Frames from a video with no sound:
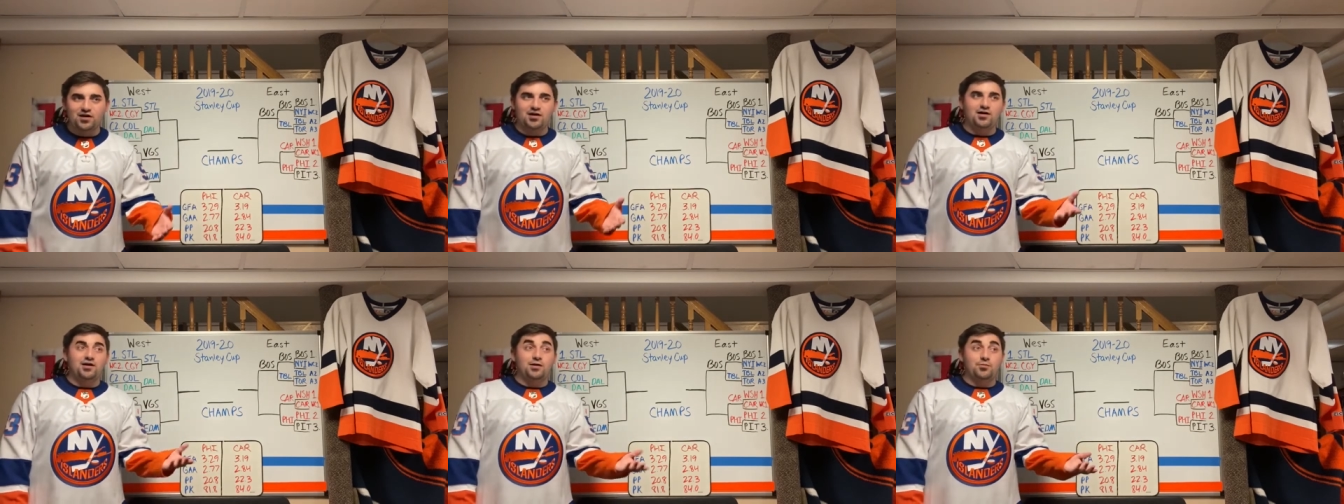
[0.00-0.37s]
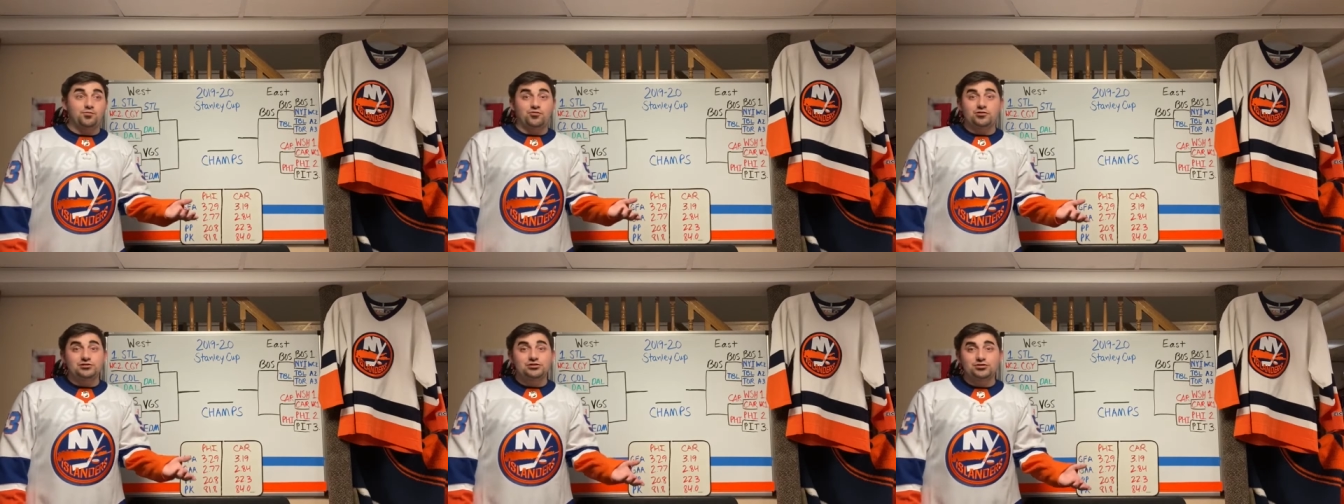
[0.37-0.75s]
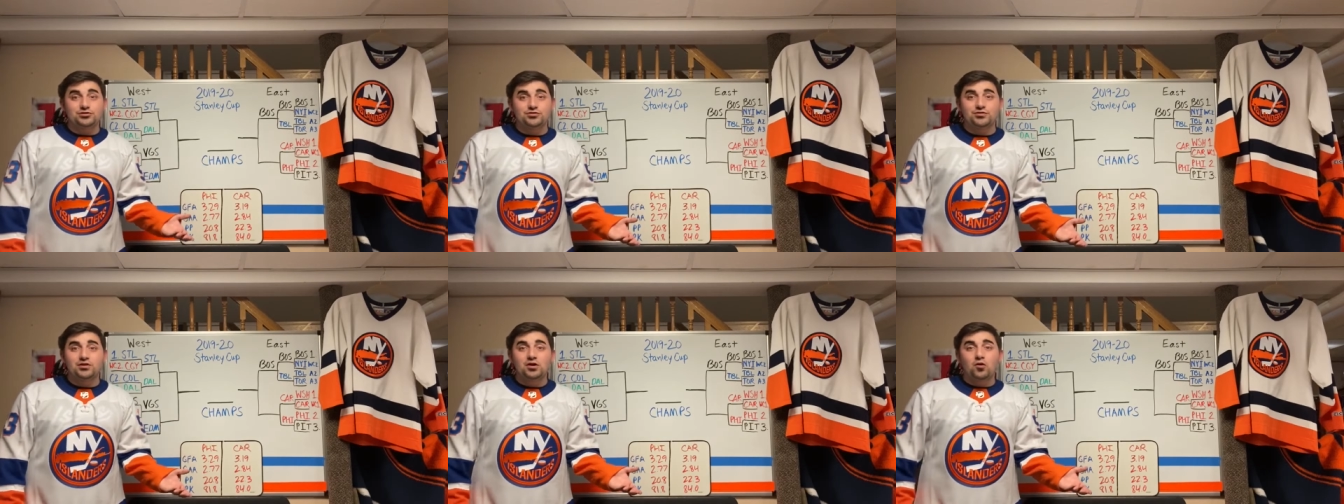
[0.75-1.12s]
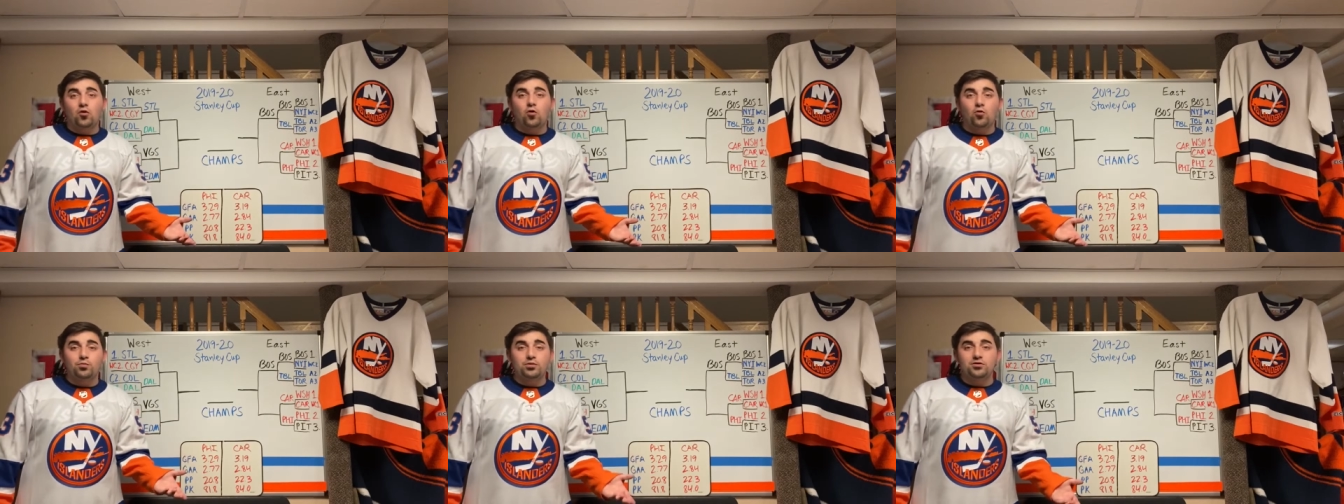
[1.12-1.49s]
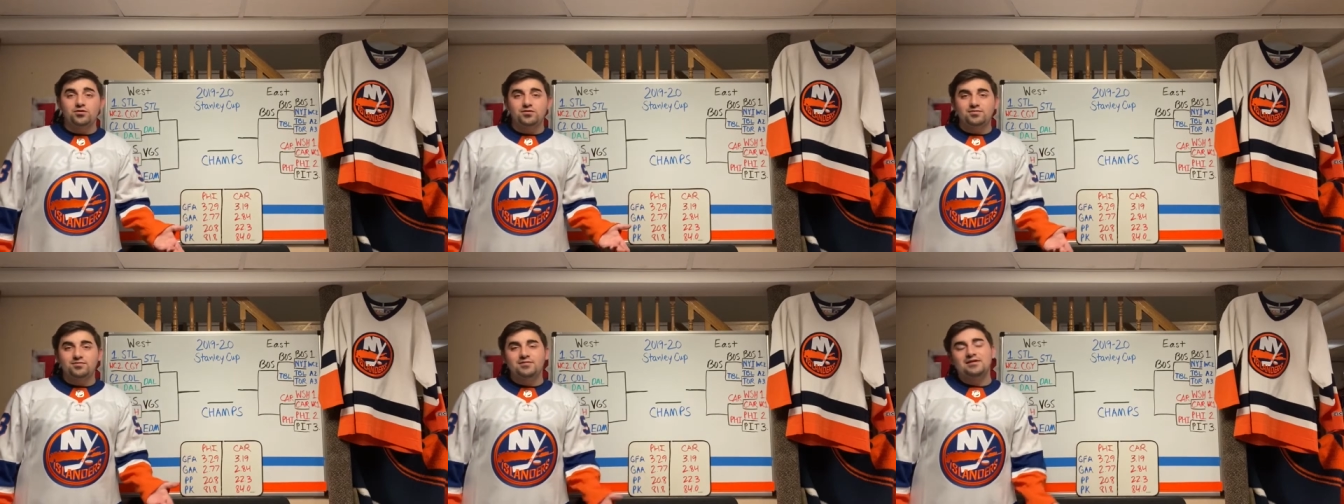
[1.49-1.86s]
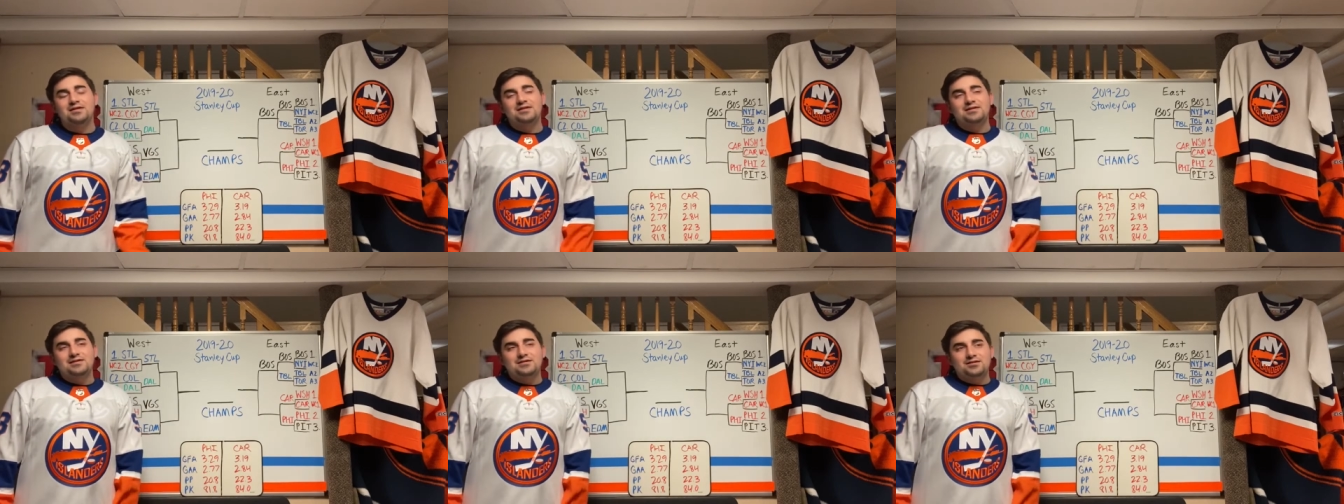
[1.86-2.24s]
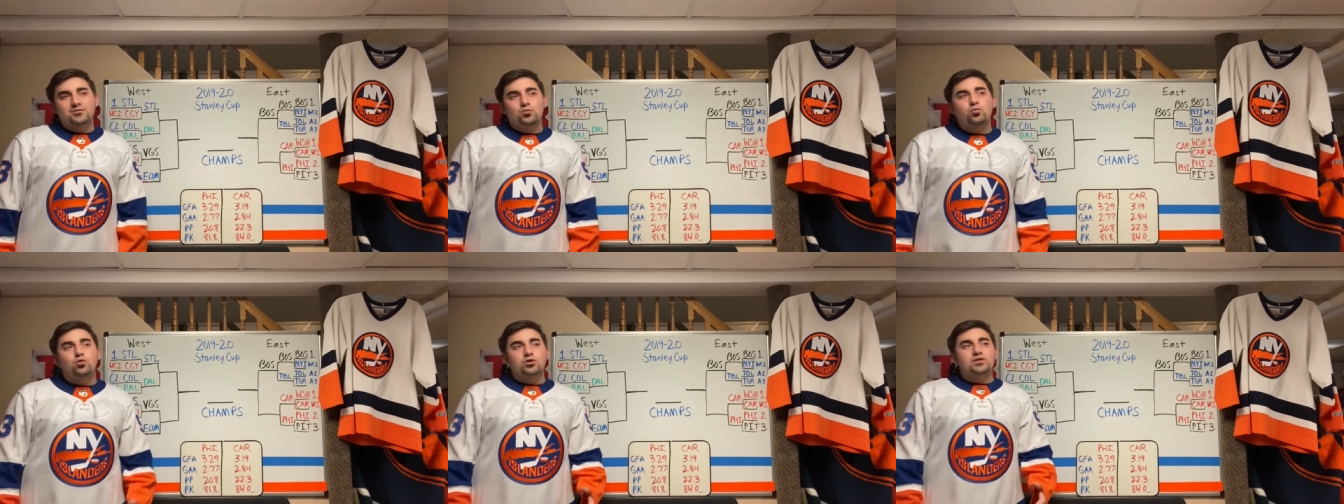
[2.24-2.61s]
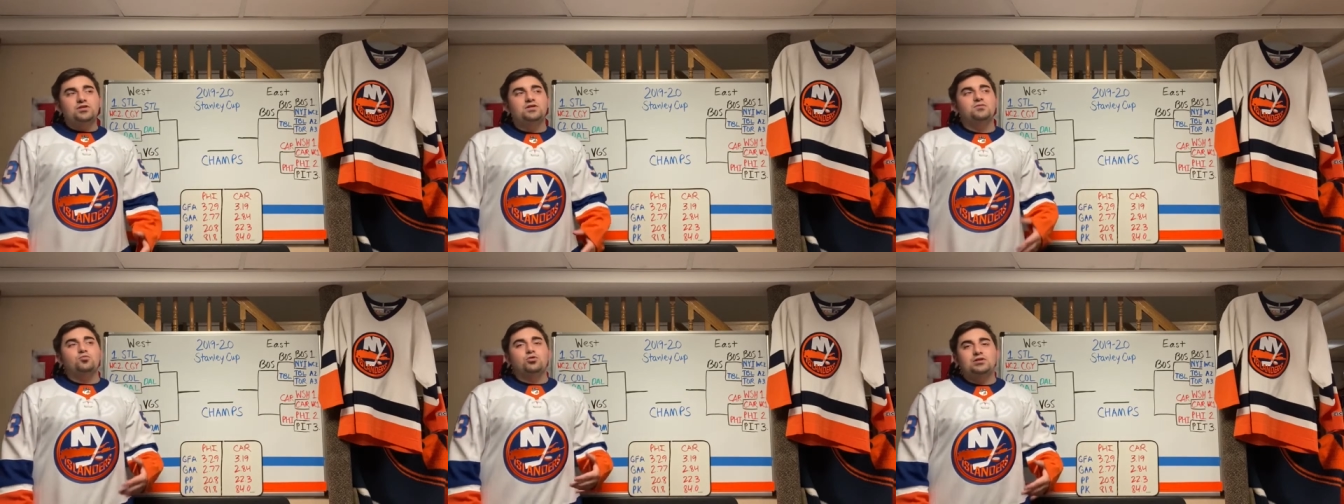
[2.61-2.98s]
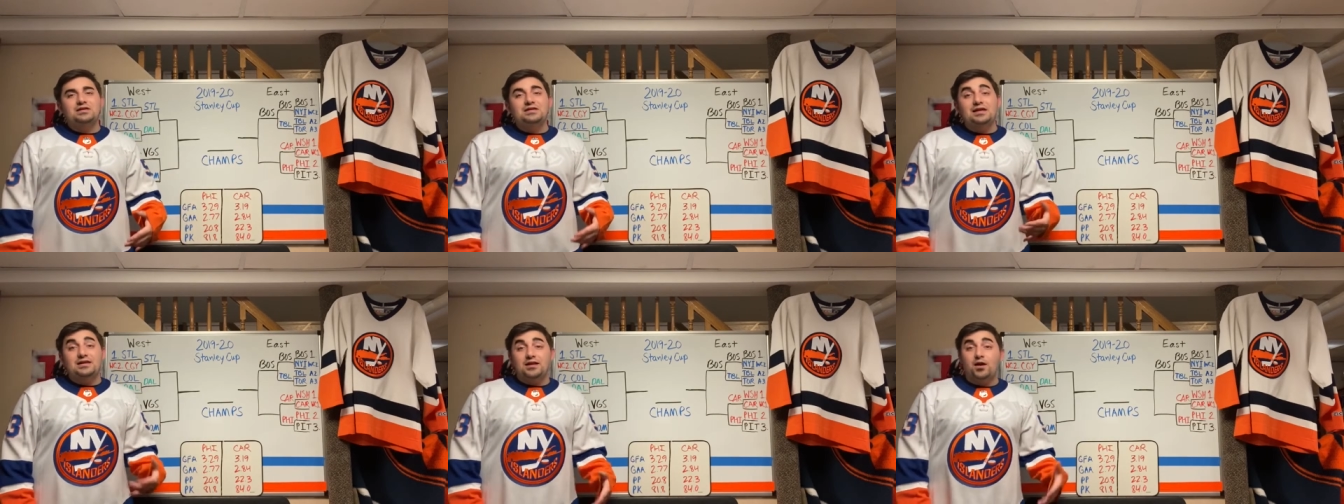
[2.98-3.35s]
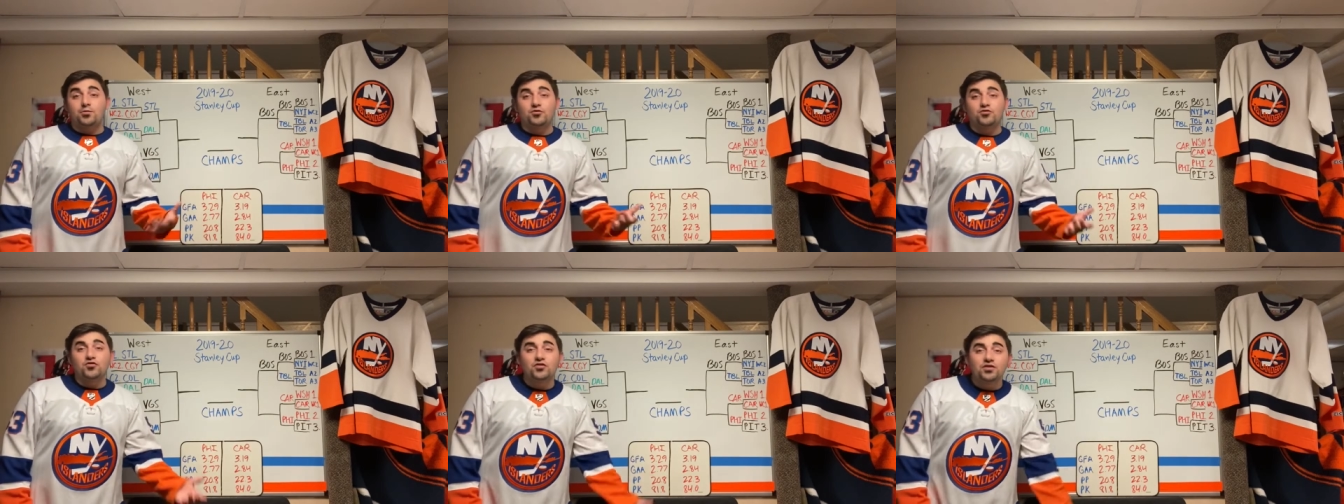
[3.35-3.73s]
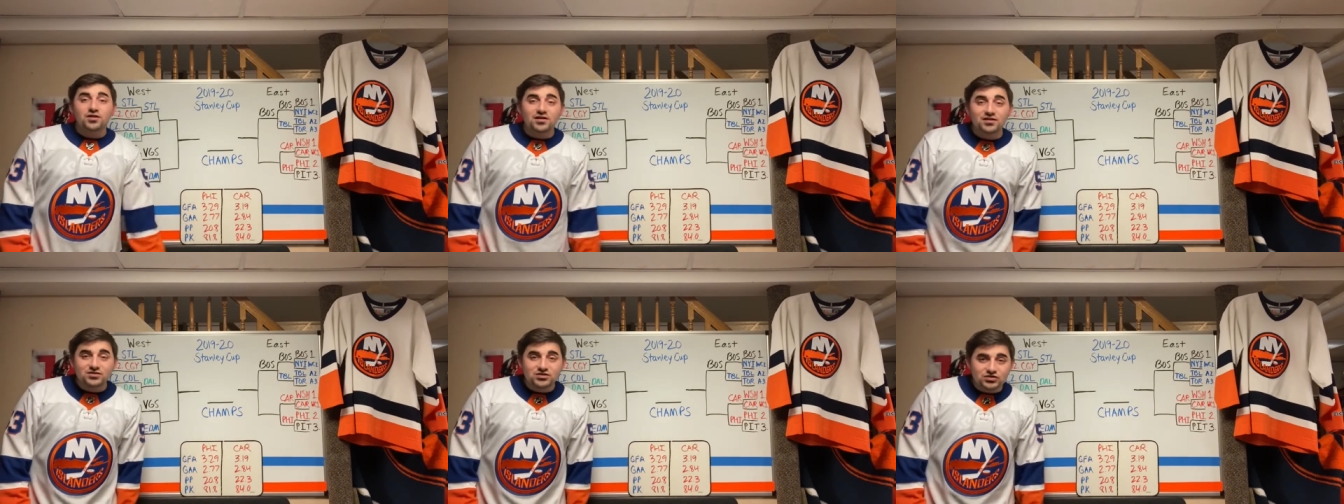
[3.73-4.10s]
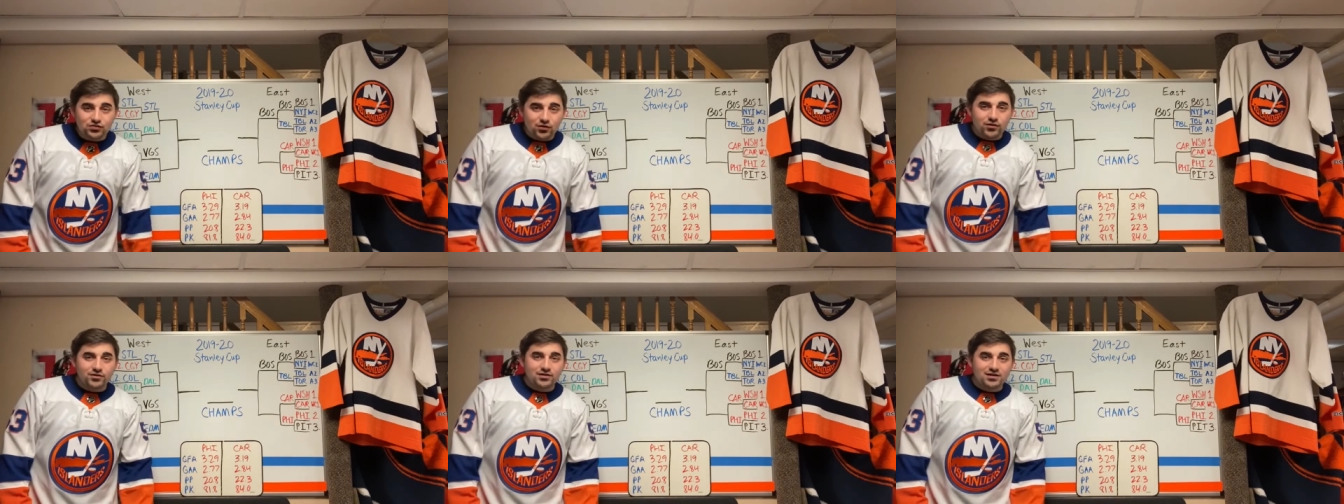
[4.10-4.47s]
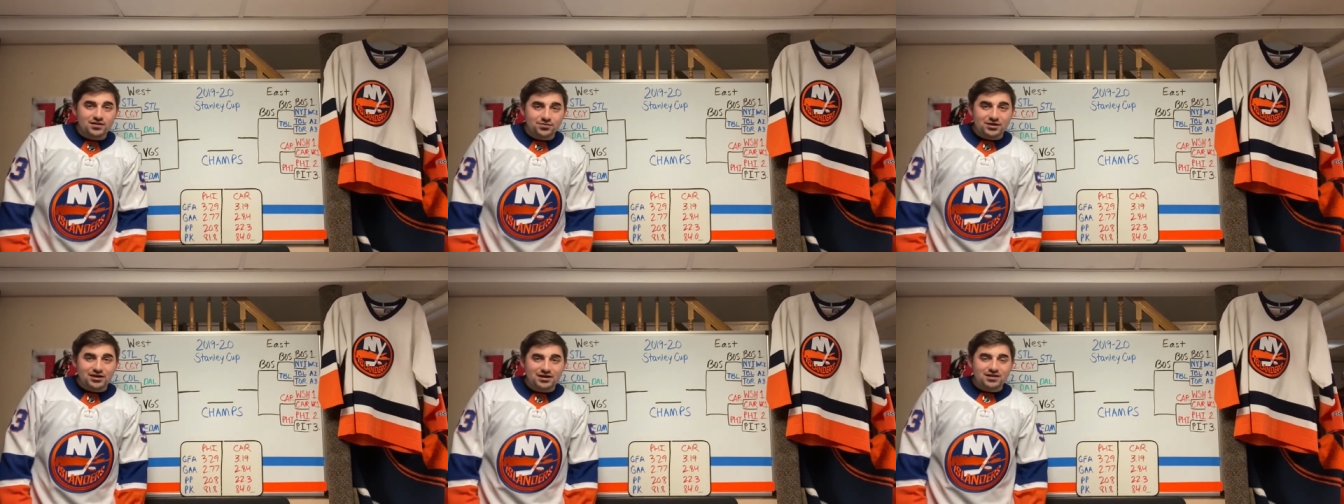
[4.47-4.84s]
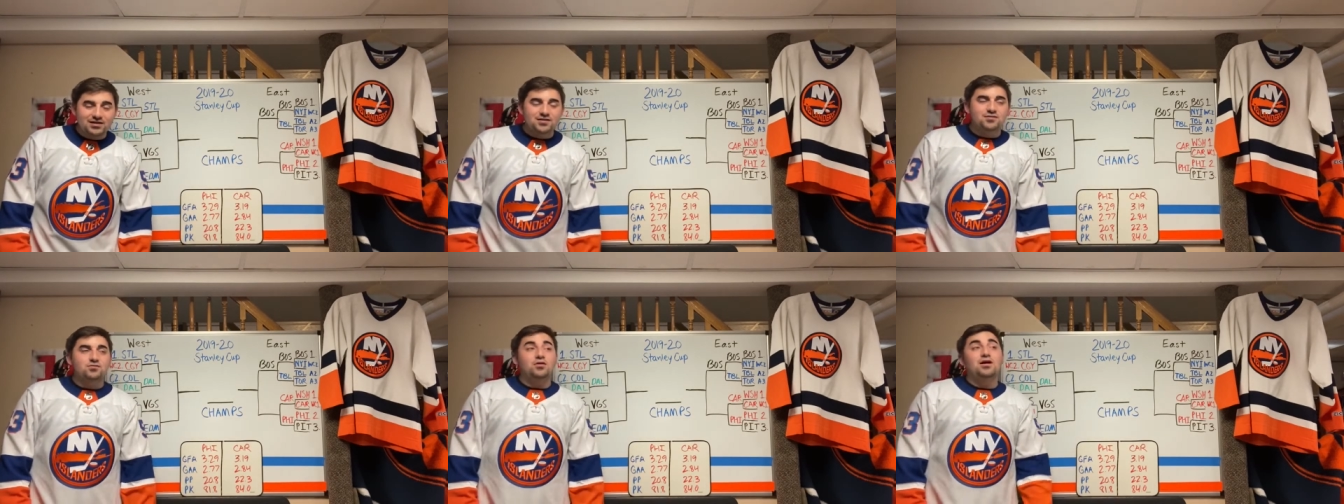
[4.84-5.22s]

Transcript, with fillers: Uh, I'm pretty sure Holtby would would get an opportunity to start at the beginning.